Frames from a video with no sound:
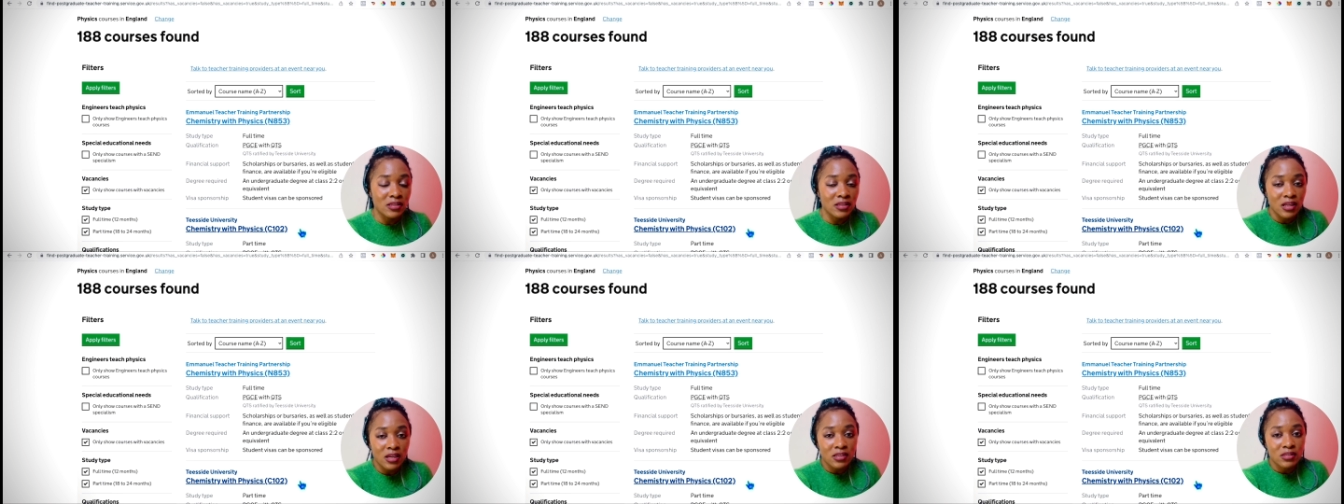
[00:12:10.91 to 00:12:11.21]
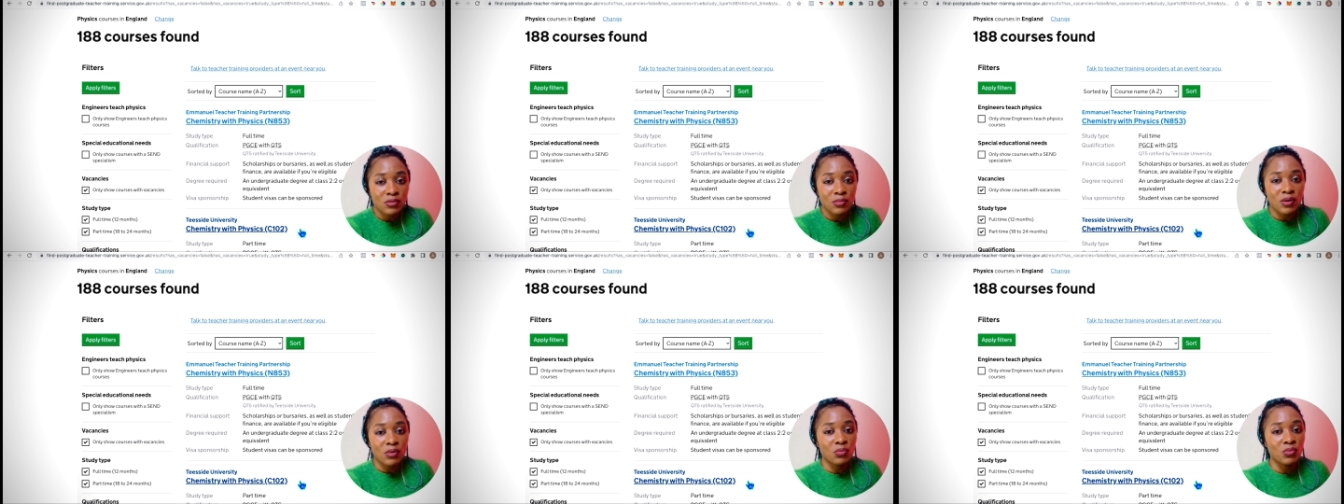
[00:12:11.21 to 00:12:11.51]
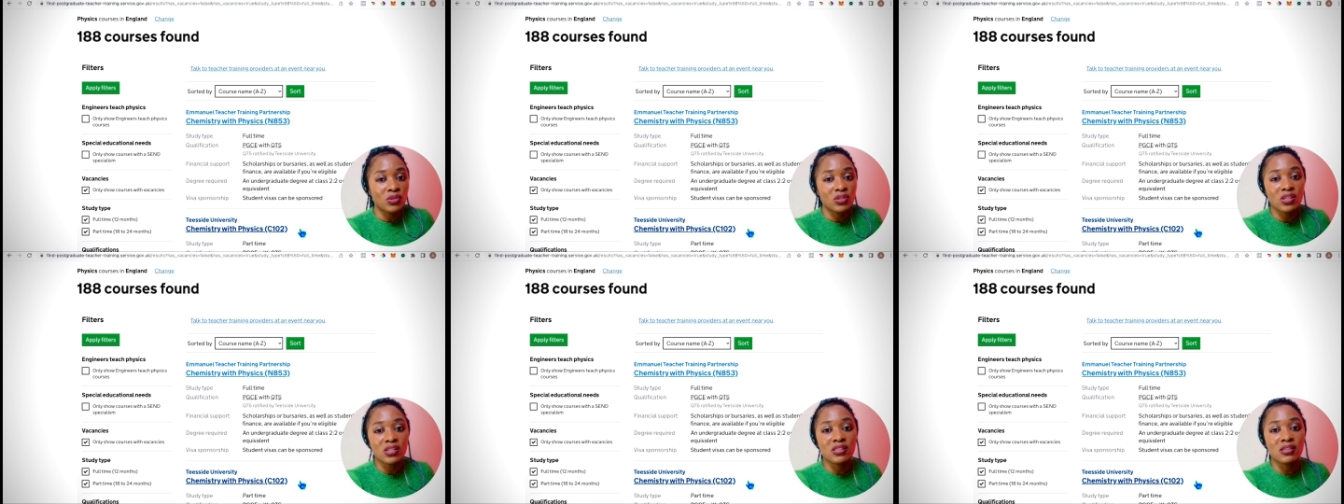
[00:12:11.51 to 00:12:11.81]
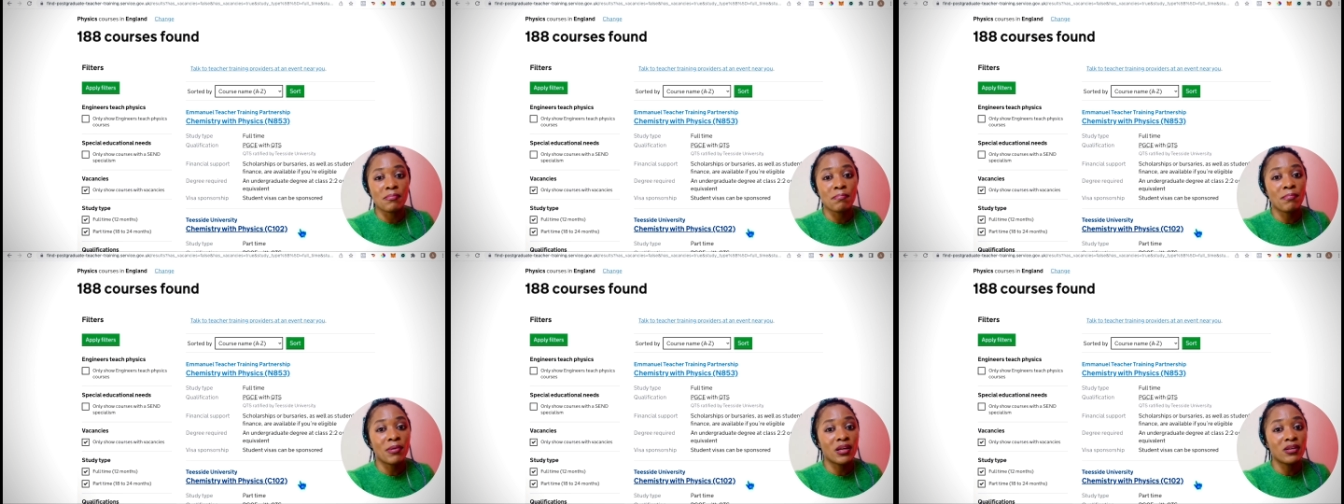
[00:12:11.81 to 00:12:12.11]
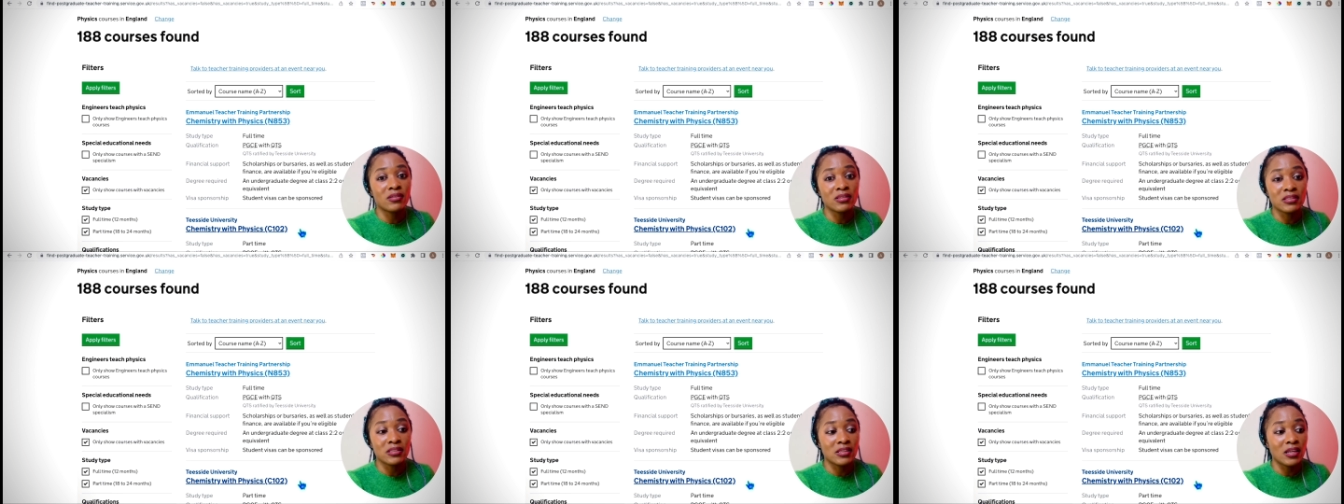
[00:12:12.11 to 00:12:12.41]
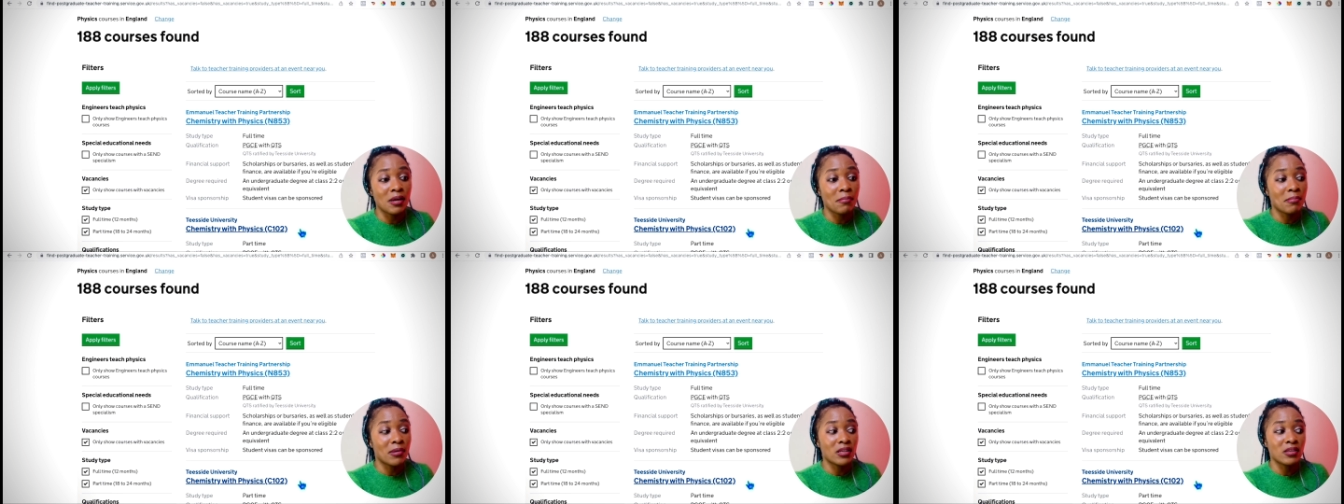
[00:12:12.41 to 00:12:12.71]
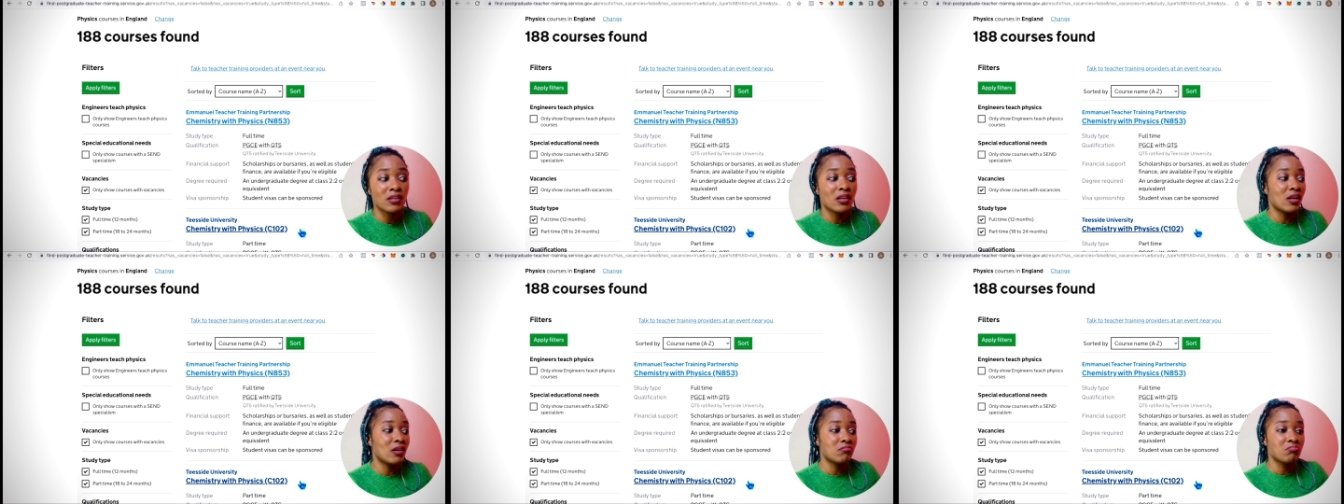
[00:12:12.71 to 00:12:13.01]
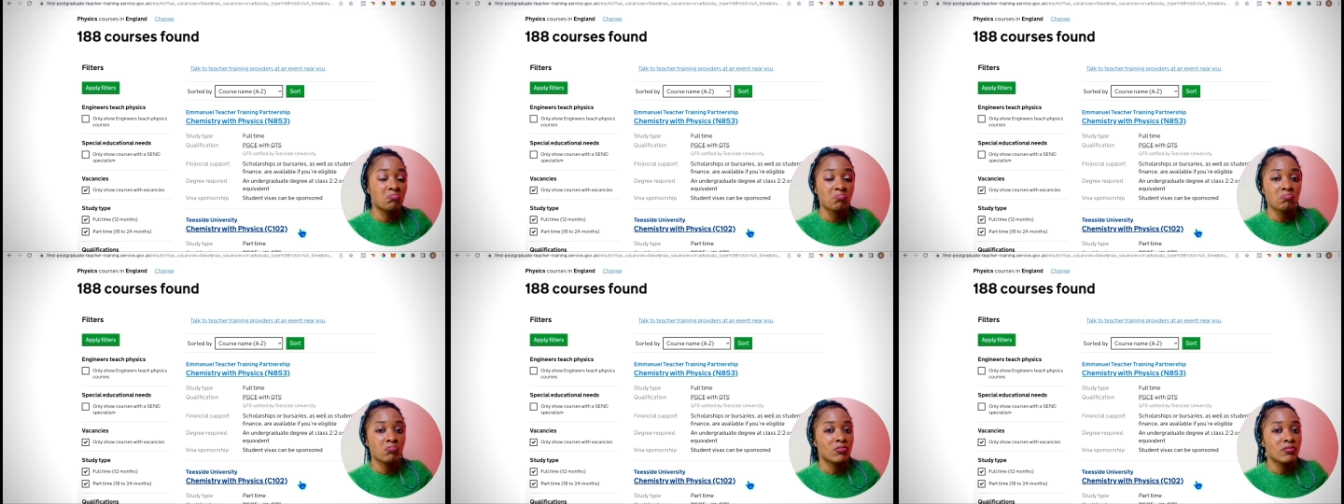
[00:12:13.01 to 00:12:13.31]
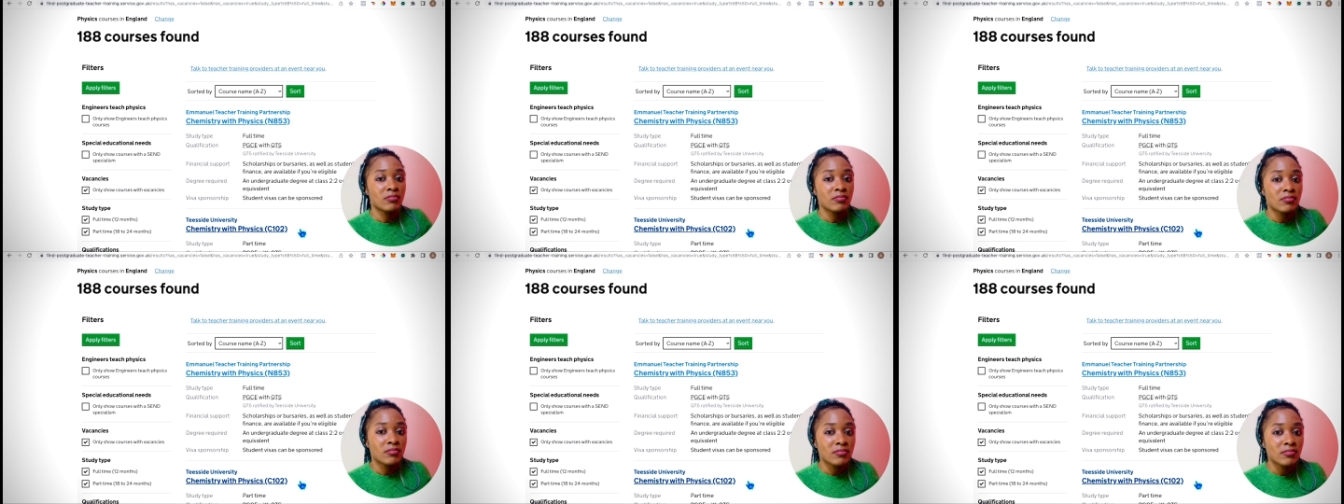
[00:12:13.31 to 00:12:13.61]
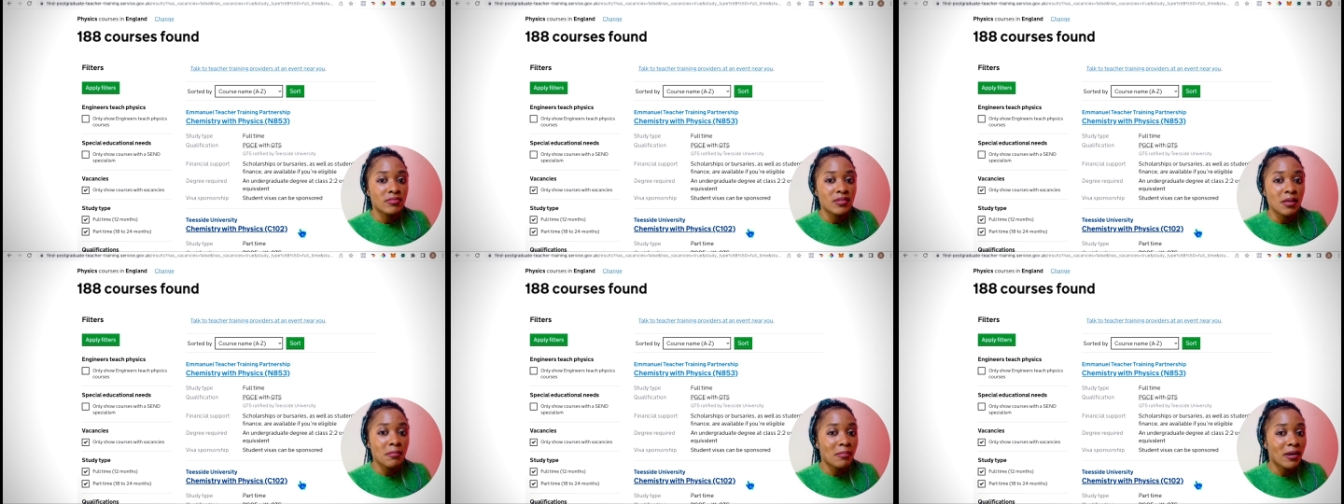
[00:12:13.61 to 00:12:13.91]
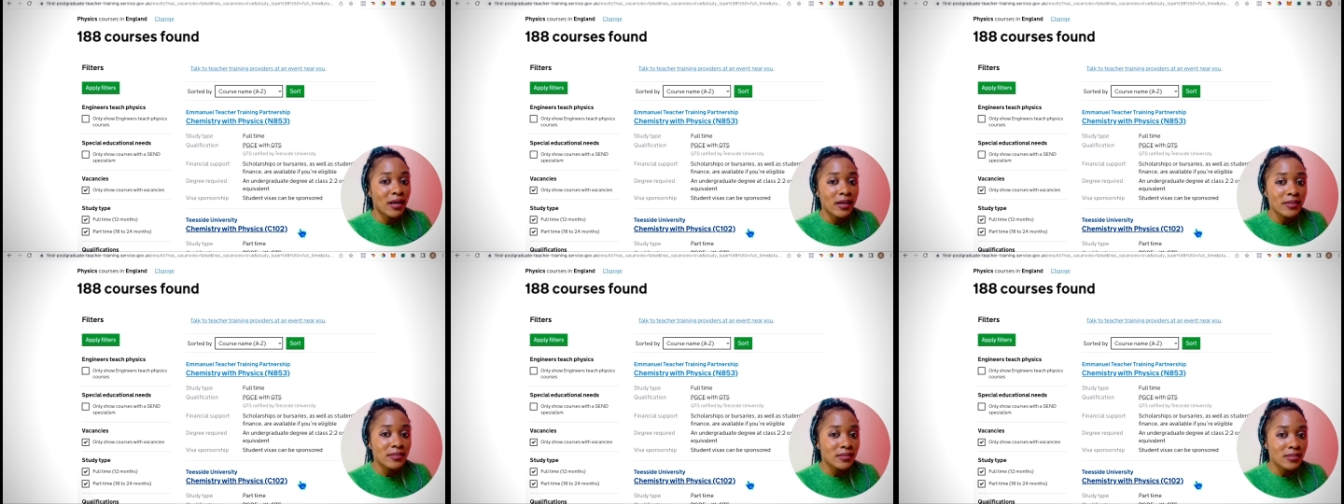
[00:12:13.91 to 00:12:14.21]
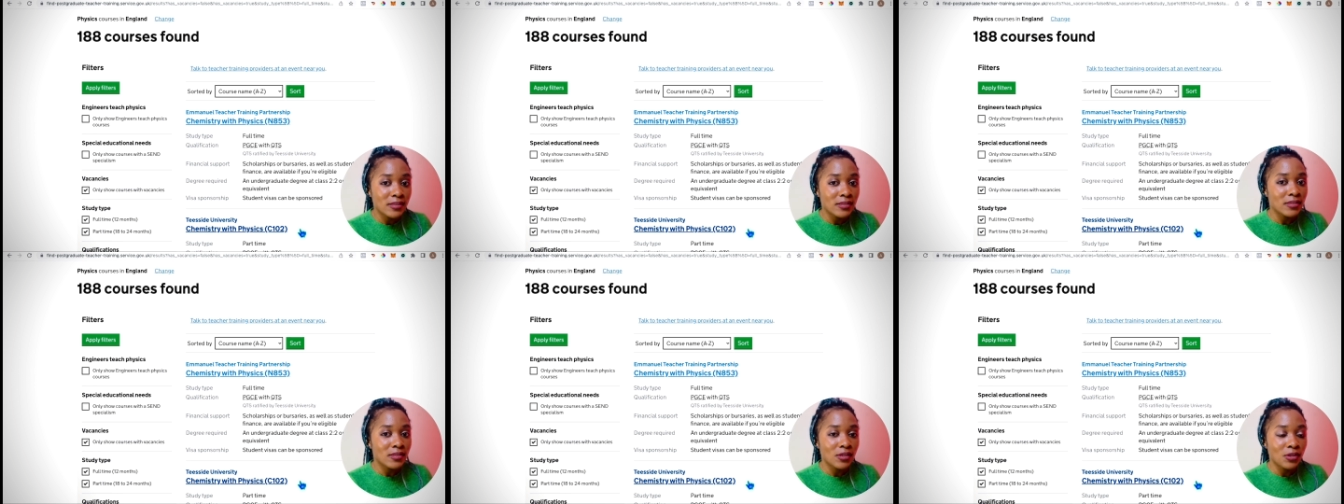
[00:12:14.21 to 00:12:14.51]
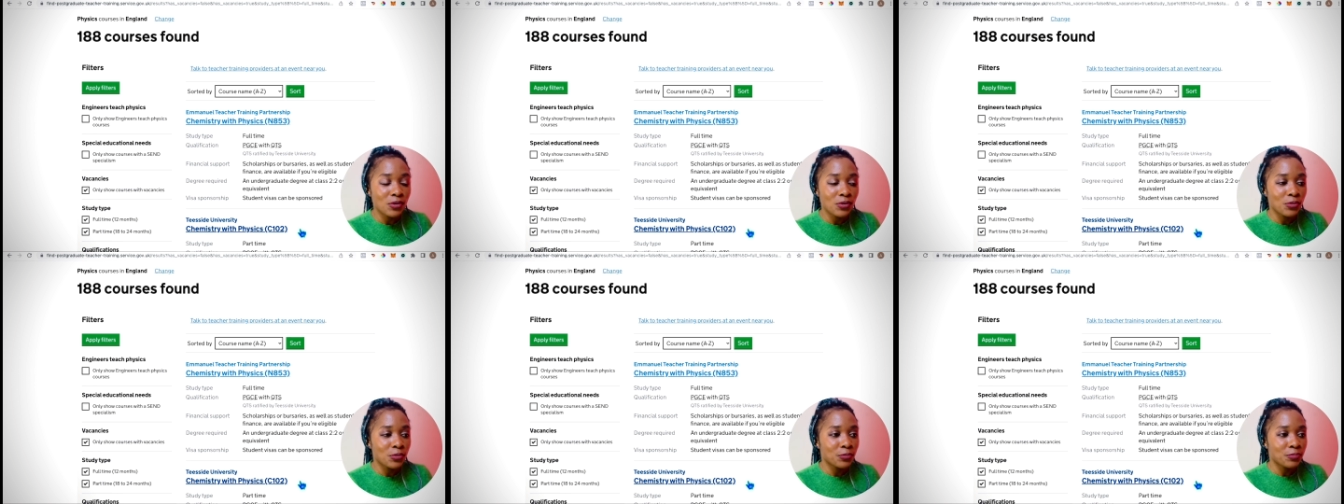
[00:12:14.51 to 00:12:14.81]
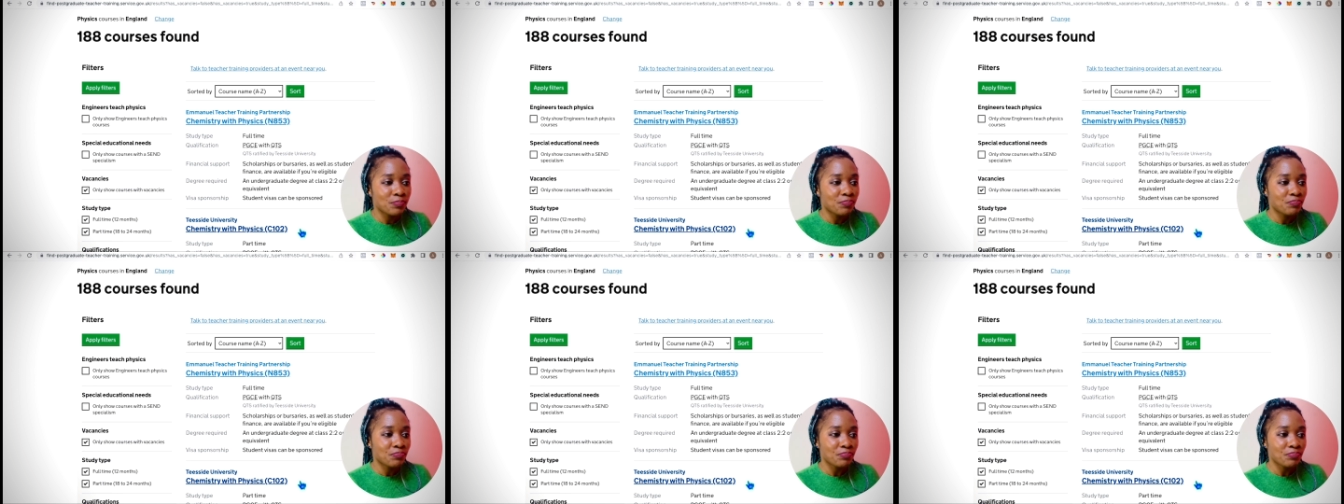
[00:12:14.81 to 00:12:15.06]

that's when we just depend on them, and then they might, you know,